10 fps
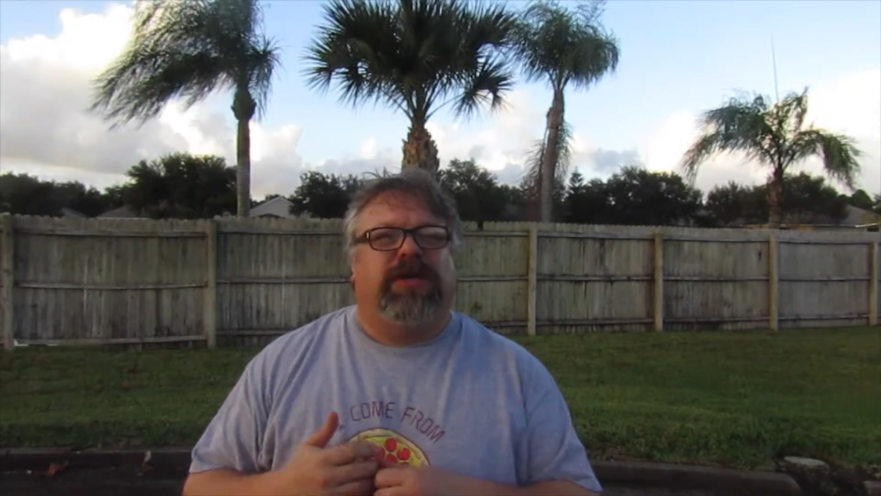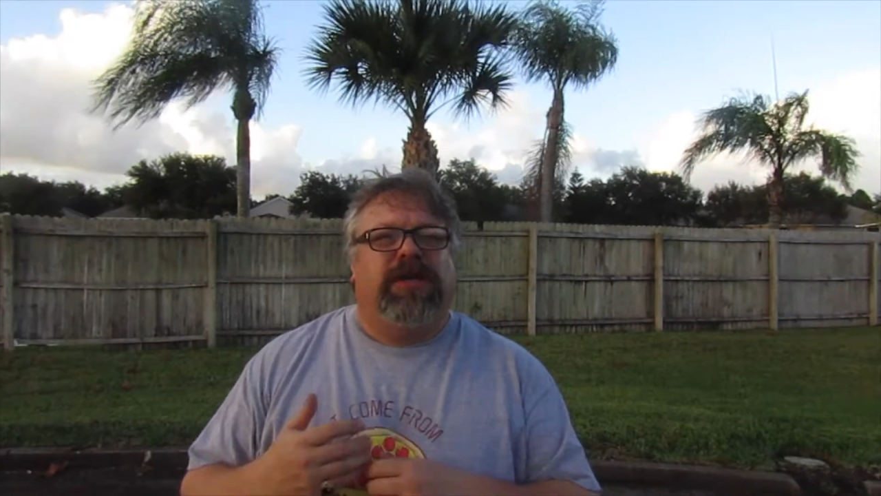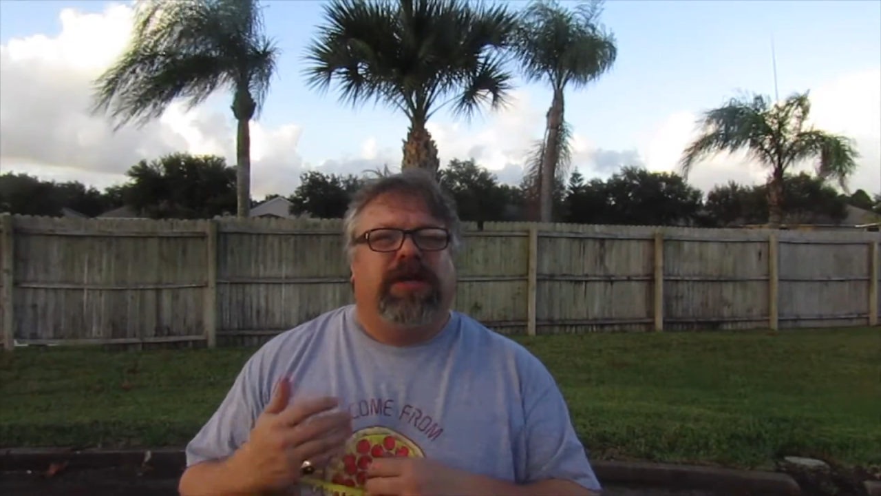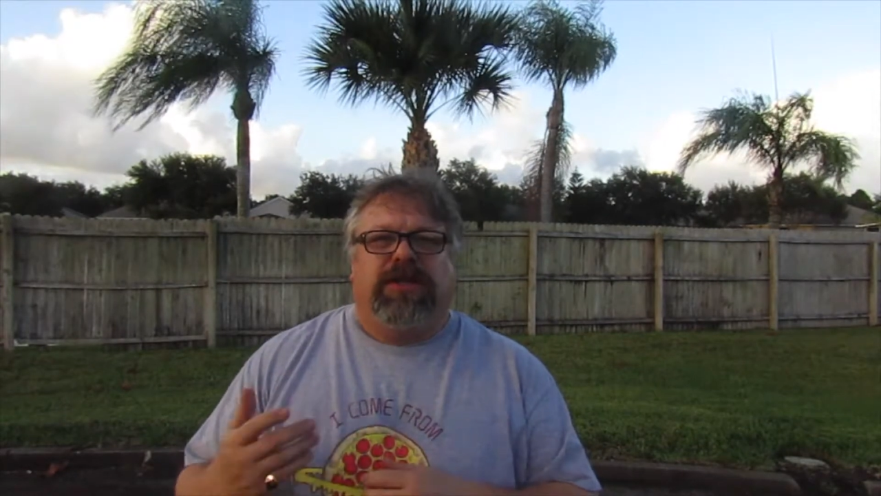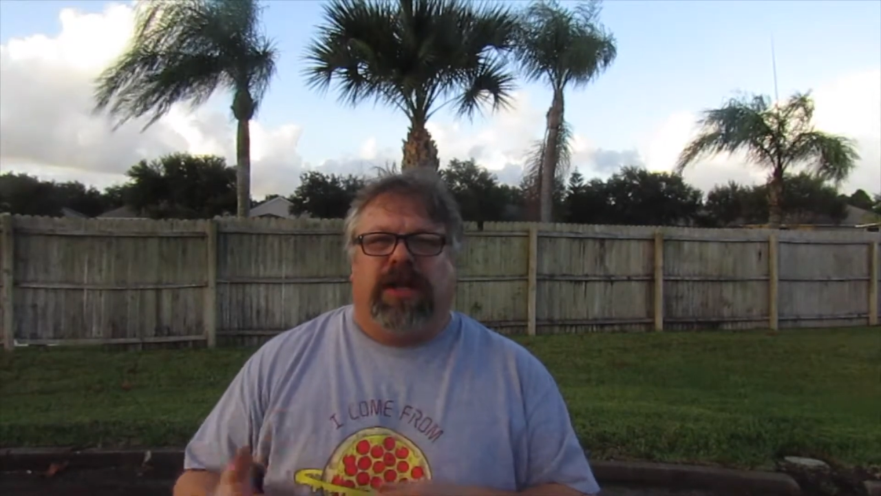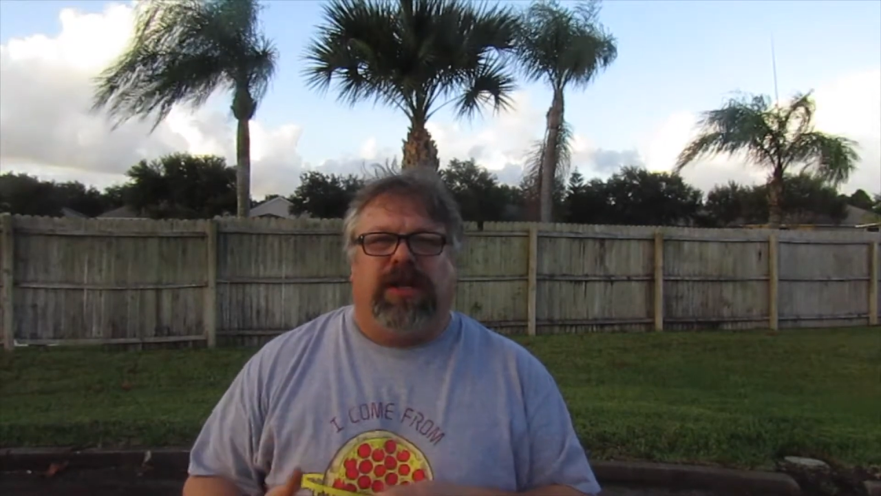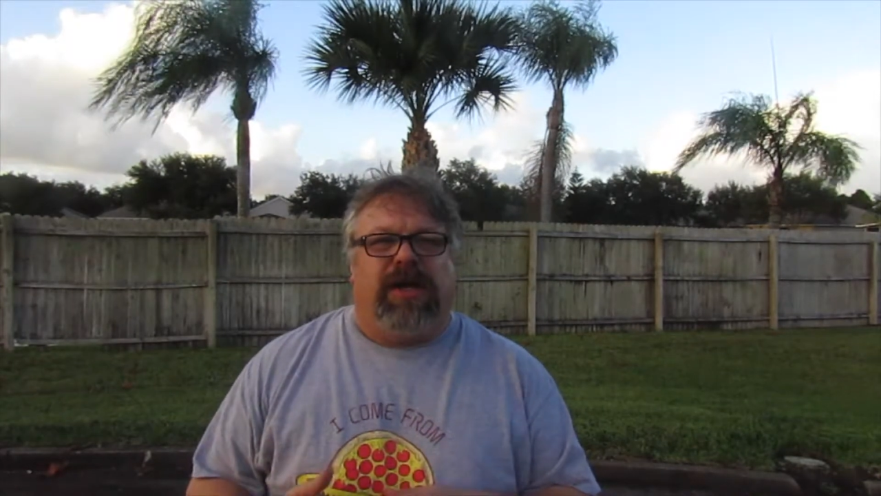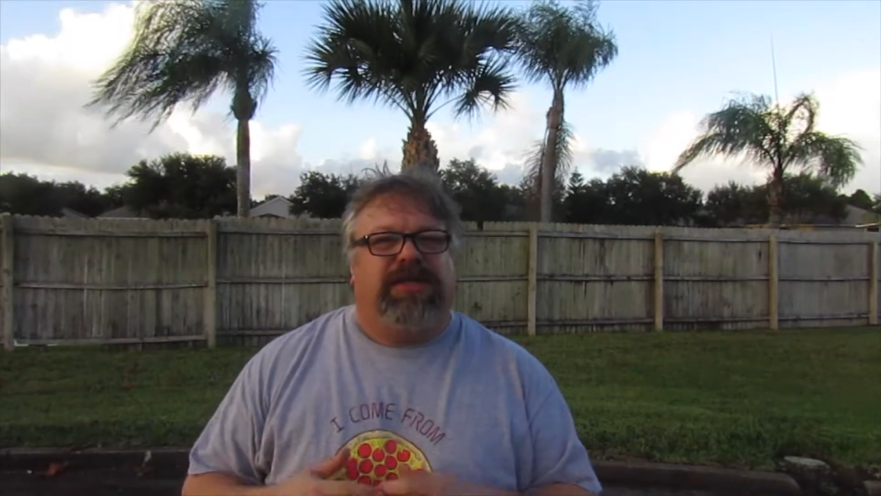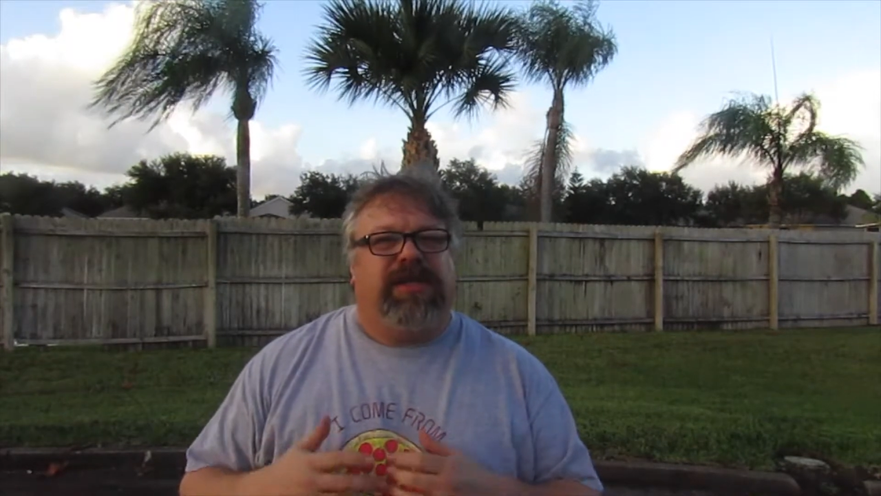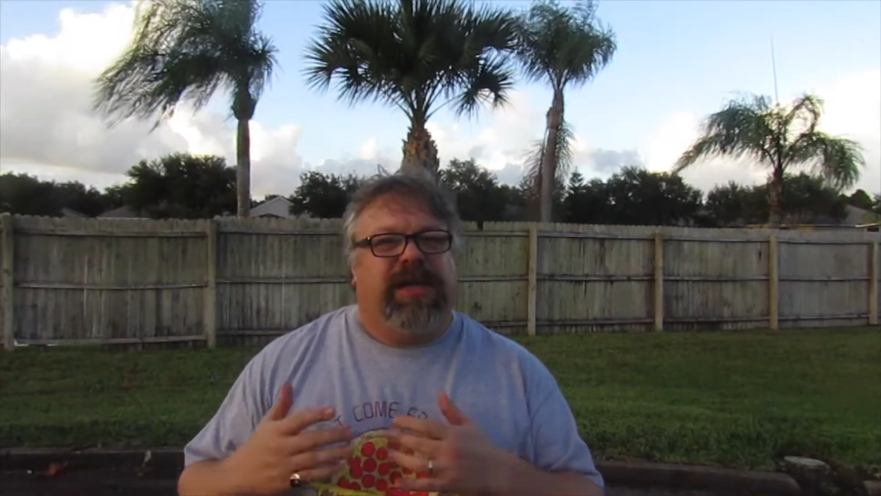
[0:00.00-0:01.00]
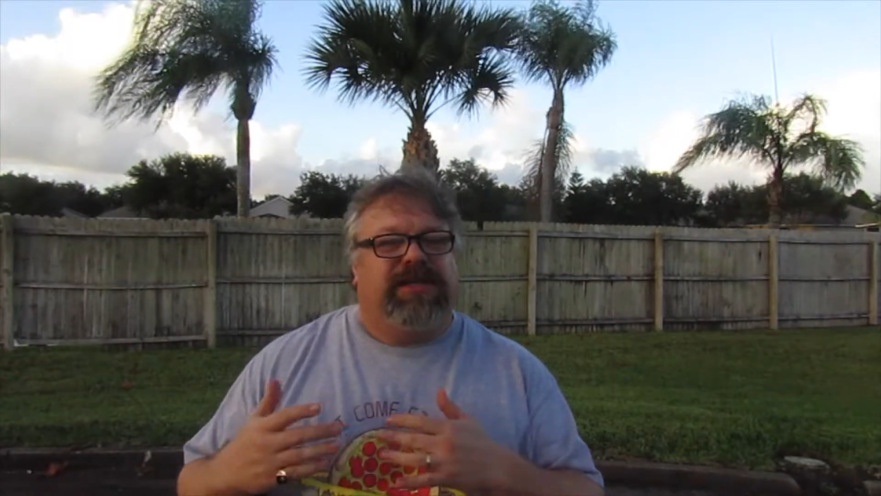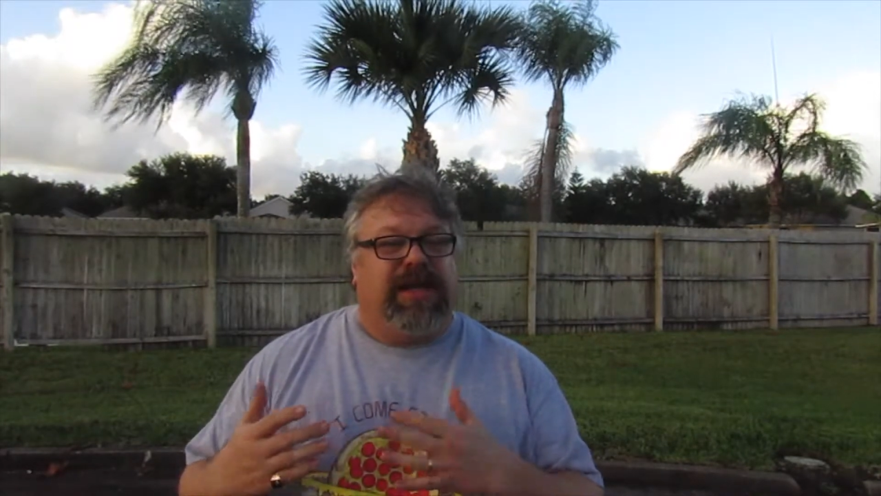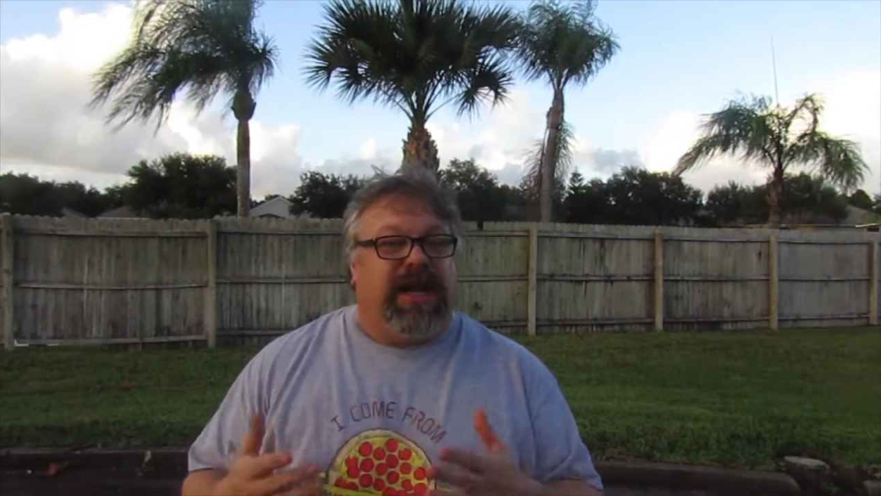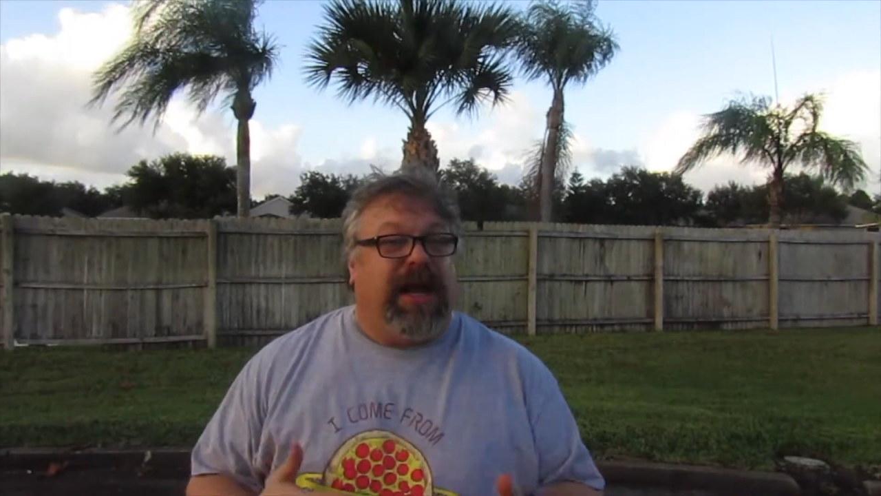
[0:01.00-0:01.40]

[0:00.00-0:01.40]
it, not a lot of taste.